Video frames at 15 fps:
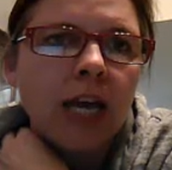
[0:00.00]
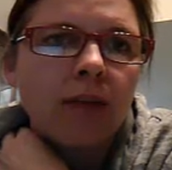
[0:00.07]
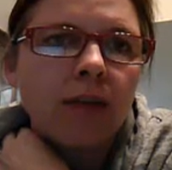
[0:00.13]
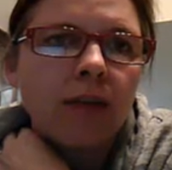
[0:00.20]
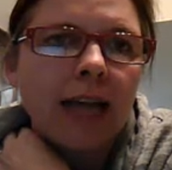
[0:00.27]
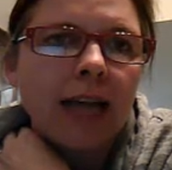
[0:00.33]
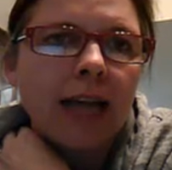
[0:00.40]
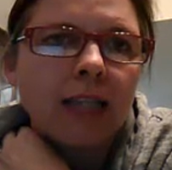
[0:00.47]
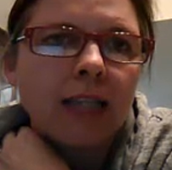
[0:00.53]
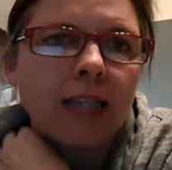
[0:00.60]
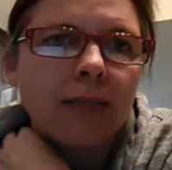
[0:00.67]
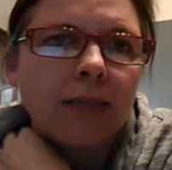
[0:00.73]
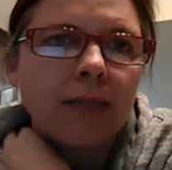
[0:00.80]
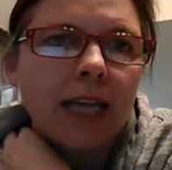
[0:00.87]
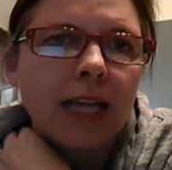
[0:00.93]
3x
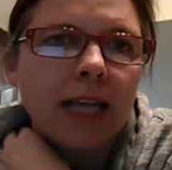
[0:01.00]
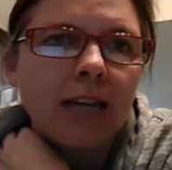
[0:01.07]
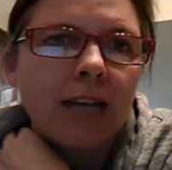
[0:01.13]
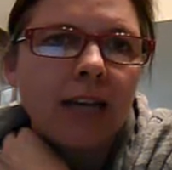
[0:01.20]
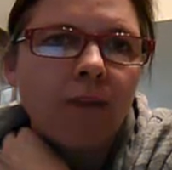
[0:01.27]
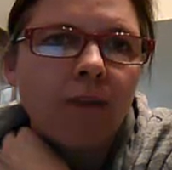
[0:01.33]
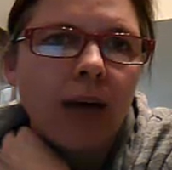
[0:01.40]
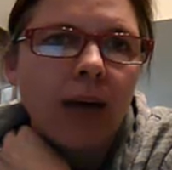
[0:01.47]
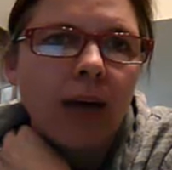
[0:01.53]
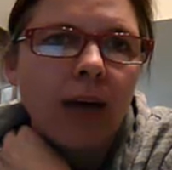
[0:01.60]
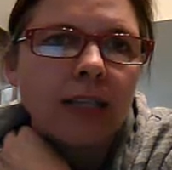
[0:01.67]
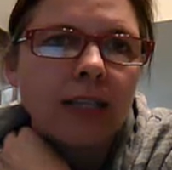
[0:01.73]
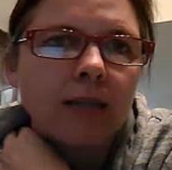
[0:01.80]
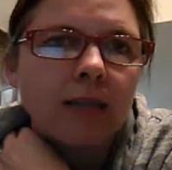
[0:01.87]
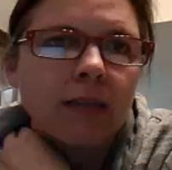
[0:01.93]
times negative
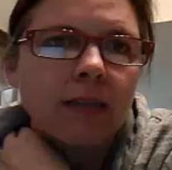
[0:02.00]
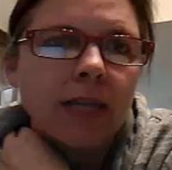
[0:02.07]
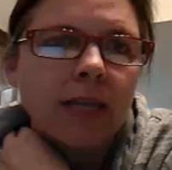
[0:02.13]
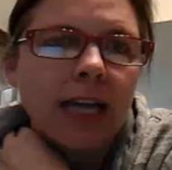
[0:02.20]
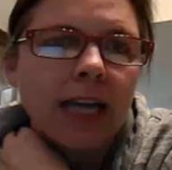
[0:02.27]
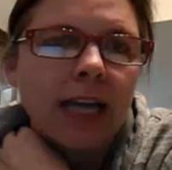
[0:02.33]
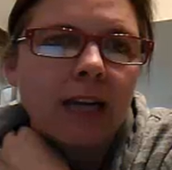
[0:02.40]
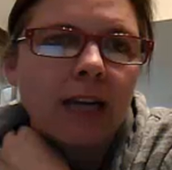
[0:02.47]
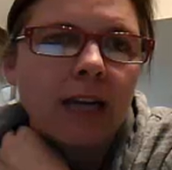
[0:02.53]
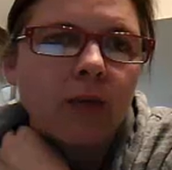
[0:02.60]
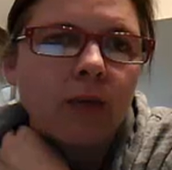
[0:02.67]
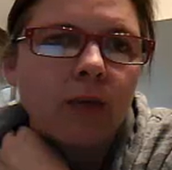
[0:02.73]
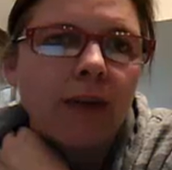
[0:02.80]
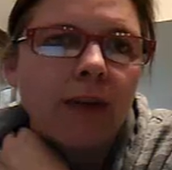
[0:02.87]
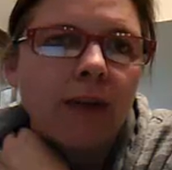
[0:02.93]
4x gives me the negative
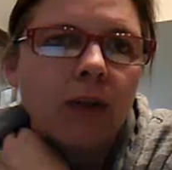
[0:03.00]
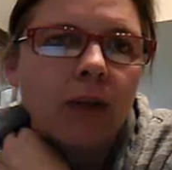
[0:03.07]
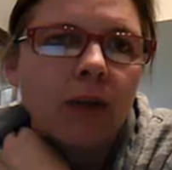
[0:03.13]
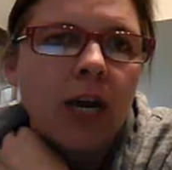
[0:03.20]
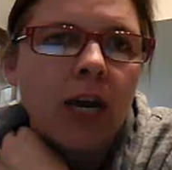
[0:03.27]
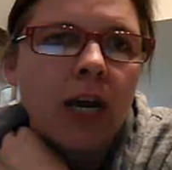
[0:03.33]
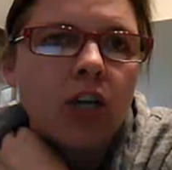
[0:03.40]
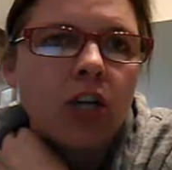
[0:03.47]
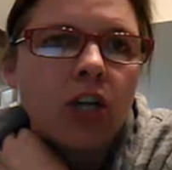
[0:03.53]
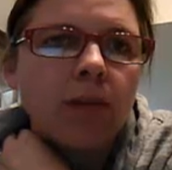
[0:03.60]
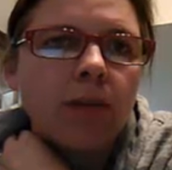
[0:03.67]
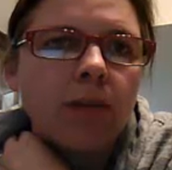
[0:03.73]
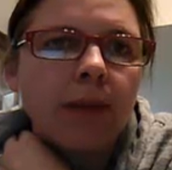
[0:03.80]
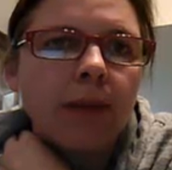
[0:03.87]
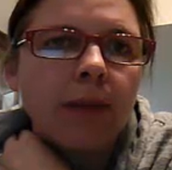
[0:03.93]
12x. You
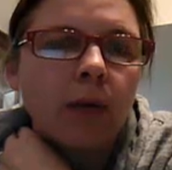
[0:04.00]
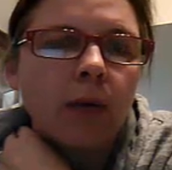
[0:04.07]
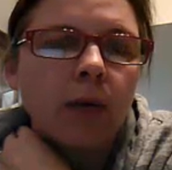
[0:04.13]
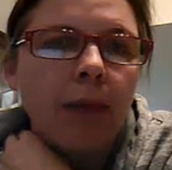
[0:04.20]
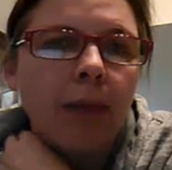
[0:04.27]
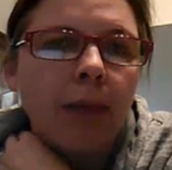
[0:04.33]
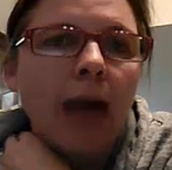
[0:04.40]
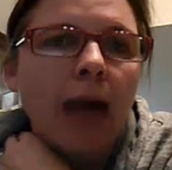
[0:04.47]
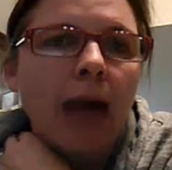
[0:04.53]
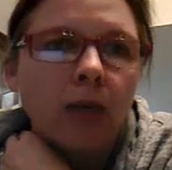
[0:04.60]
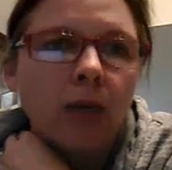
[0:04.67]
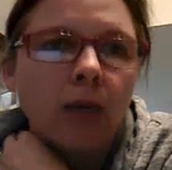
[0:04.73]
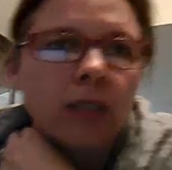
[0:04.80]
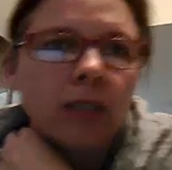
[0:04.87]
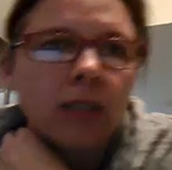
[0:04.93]
should be able to work
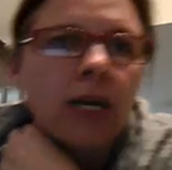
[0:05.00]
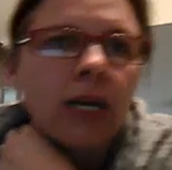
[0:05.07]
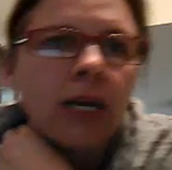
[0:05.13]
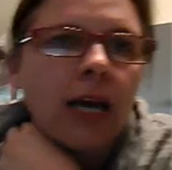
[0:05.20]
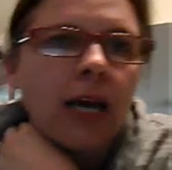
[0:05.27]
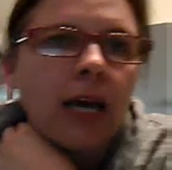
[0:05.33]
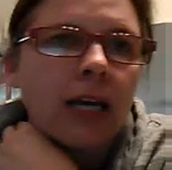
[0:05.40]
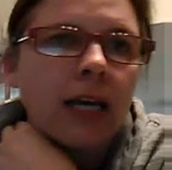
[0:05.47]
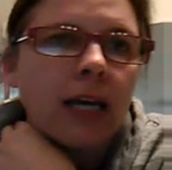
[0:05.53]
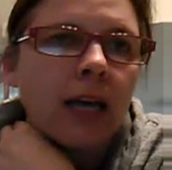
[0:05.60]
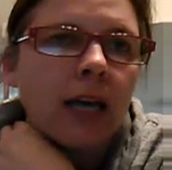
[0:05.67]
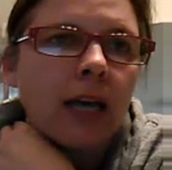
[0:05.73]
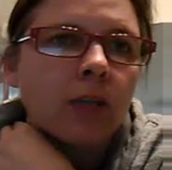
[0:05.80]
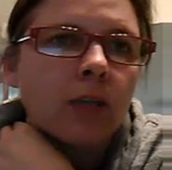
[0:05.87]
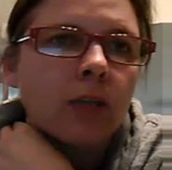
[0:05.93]
backwards and
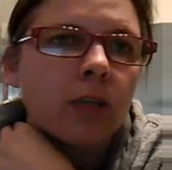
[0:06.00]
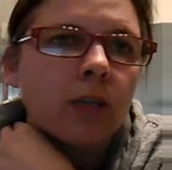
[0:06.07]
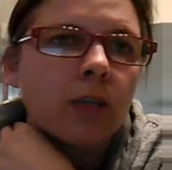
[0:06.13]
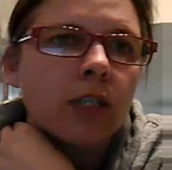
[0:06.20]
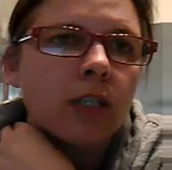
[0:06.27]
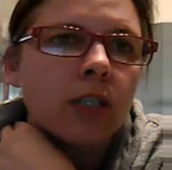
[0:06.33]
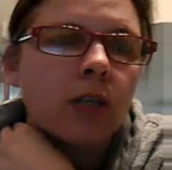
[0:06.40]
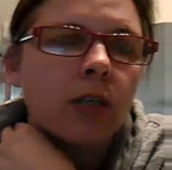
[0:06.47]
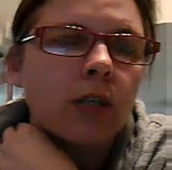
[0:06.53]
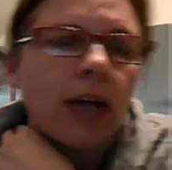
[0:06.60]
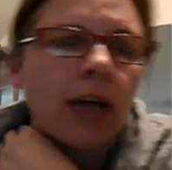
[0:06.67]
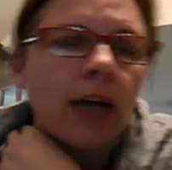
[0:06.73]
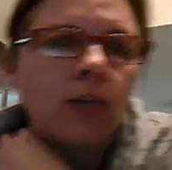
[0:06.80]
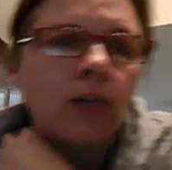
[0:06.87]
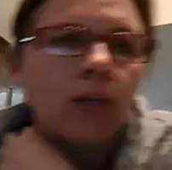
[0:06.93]
get, so we're just
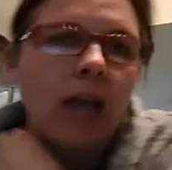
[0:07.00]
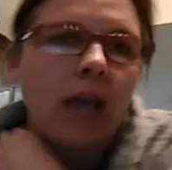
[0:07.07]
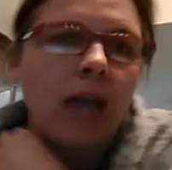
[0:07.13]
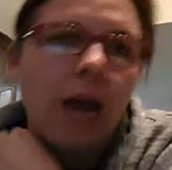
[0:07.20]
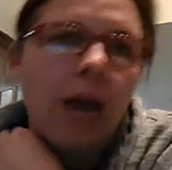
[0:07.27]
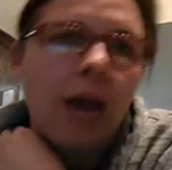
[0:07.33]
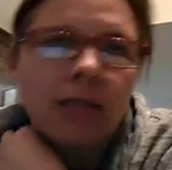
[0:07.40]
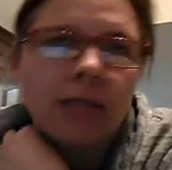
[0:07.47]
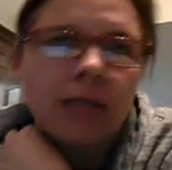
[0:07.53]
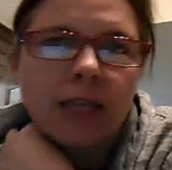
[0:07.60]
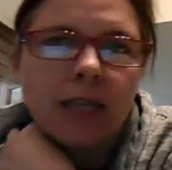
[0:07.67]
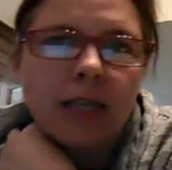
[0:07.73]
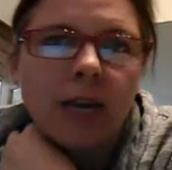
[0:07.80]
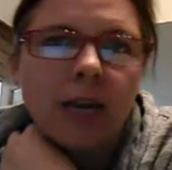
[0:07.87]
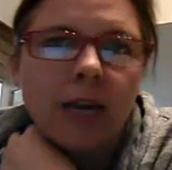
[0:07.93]
kind of doing the
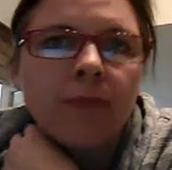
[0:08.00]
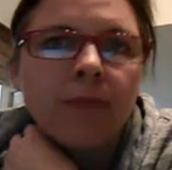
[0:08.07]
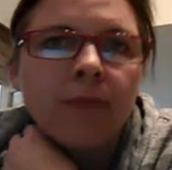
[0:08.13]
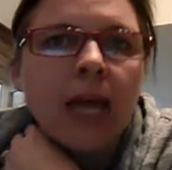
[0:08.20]
opposite there.